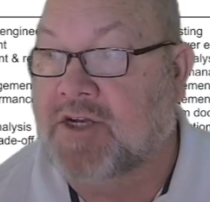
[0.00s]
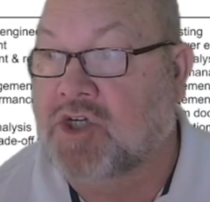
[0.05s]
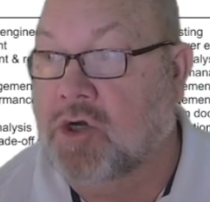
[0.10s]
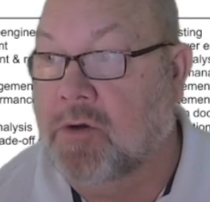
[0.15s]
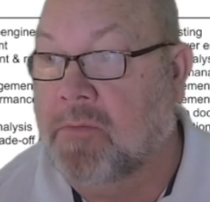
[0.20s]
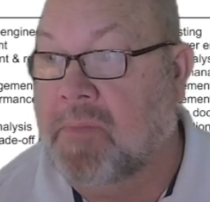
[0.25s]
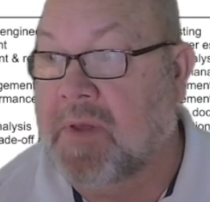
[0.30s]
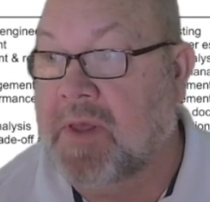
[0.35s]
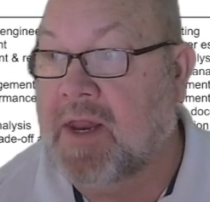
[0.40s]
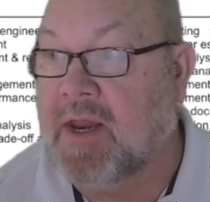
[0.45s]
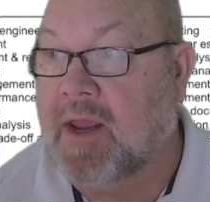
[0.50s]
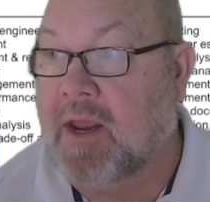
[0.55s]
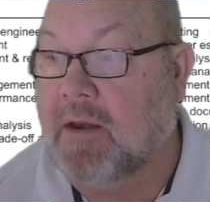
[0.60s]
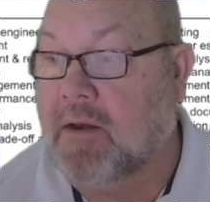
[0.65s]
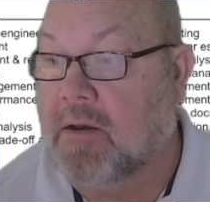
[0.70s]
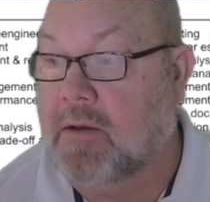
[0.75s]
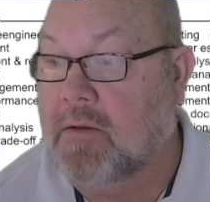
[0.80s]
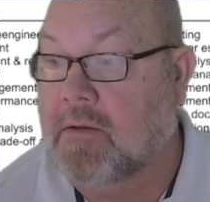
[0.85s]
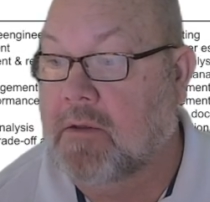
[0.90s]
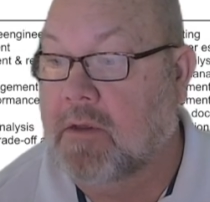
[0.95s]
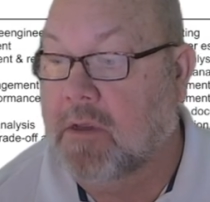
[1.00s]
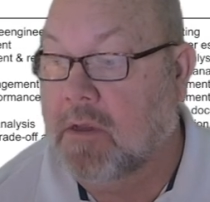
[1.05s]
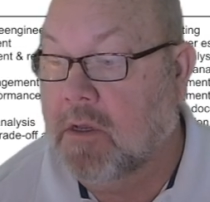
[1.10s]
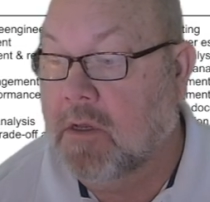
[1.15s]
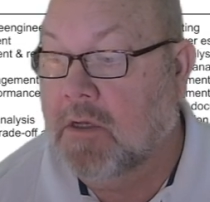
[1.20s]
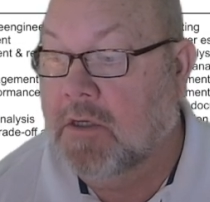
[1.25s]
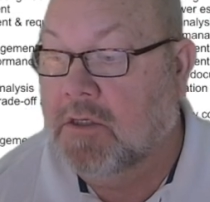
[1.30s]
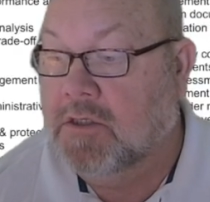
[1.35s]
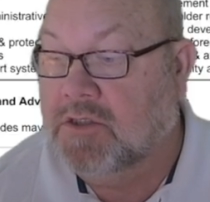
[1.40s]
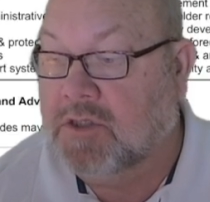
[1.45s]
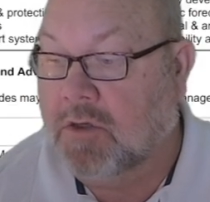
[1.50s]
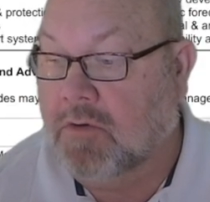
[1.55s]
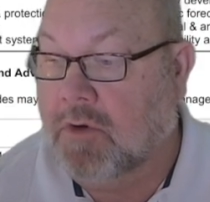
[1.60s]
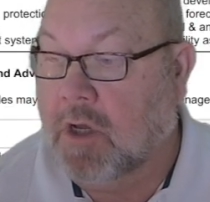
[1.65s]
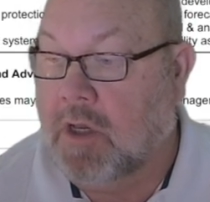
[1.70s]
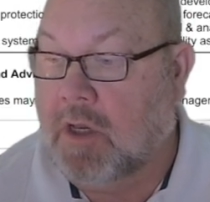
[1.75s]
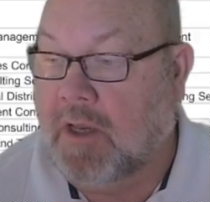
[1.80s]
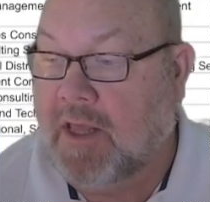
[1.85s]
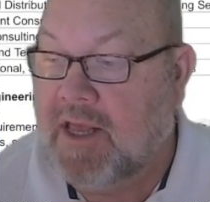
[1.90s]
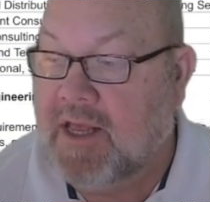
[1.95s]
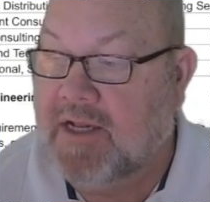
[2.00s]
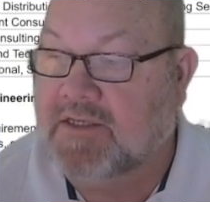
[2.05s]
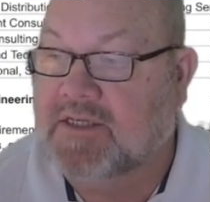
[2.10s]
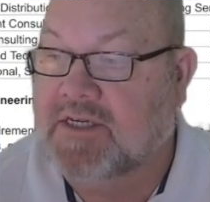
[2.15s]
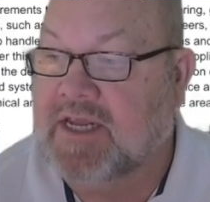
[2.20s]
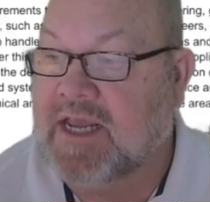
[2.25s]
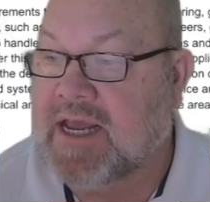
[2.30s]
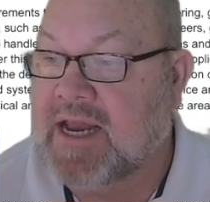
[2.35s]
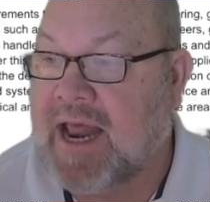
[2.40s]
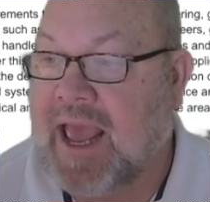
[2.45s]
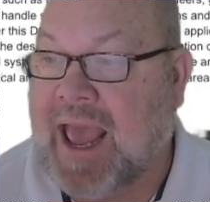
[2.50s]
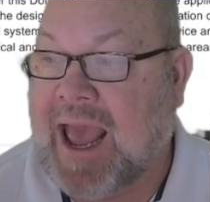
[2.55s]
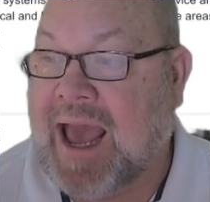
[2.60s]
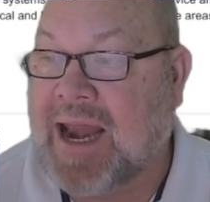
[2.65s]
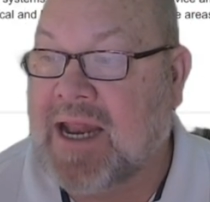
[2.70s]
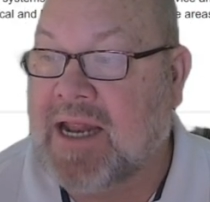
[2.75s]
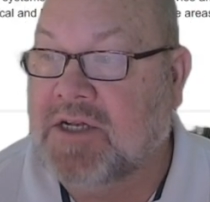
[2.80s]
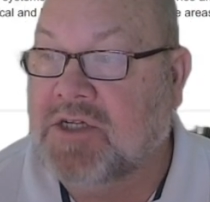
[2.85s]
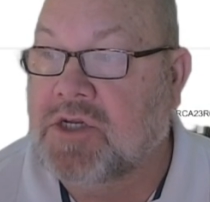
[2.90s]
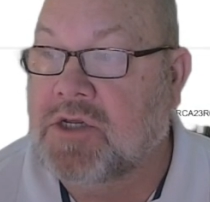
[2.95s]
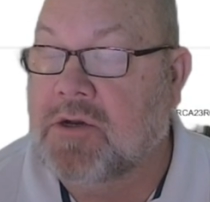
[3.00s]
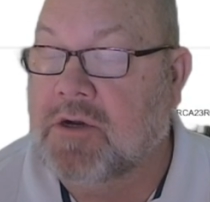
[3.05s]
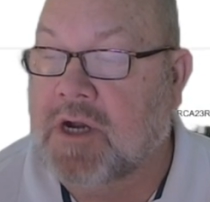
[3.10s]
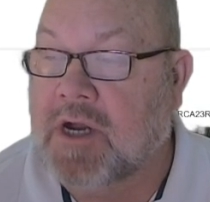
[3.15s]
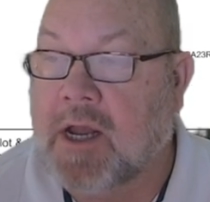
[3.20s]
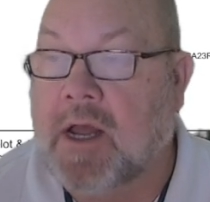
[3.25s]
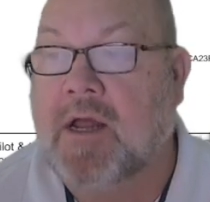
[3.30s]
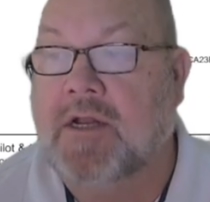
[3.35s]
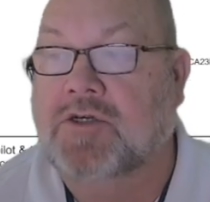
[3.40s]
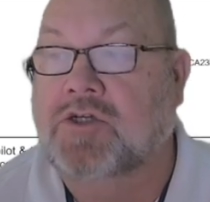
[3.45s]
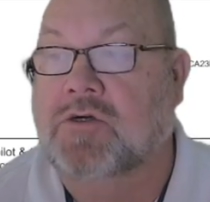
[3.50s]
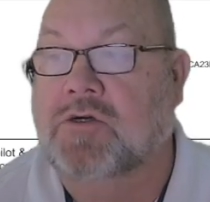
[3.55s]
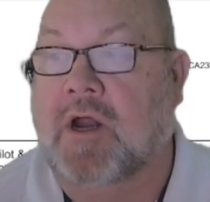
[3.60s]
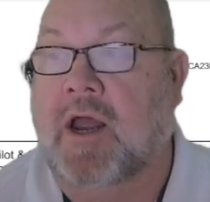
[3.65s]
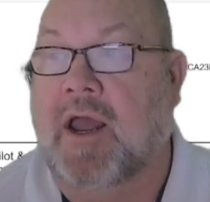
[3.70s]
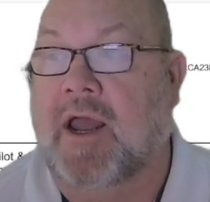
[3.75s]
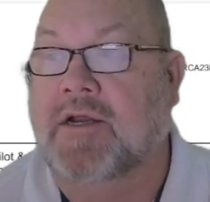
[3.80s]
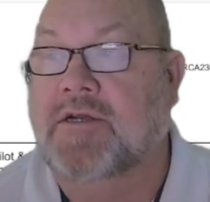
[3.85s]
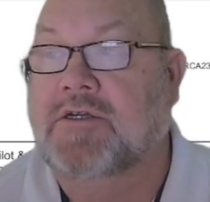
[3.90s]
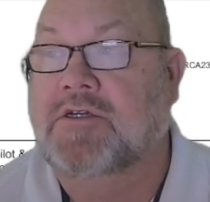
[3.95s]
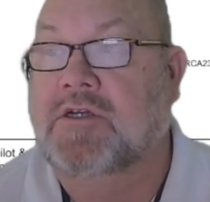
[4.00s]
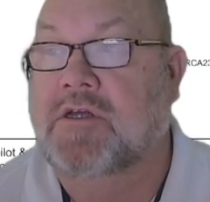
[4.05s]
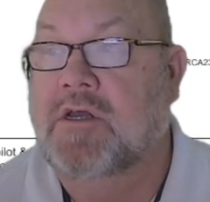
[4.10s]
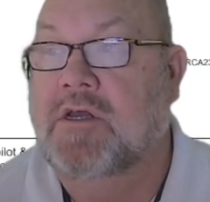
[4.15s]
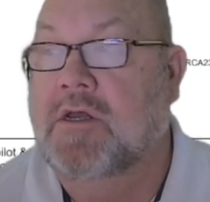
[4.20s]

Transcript: you're bidding. So CLINs get added to your contract.